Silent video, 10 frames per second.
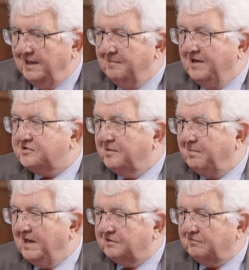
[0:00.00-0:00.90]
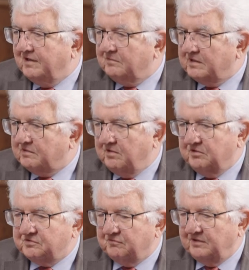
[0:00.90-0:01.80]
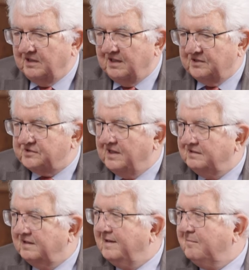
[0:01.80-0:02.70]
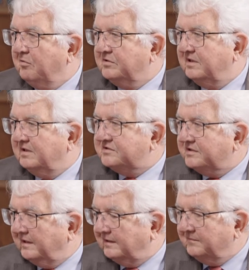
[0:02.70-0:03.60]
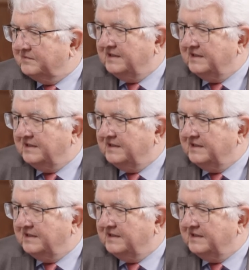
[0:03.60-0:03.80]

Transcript: a major part of our growth for the last 100 and more years there.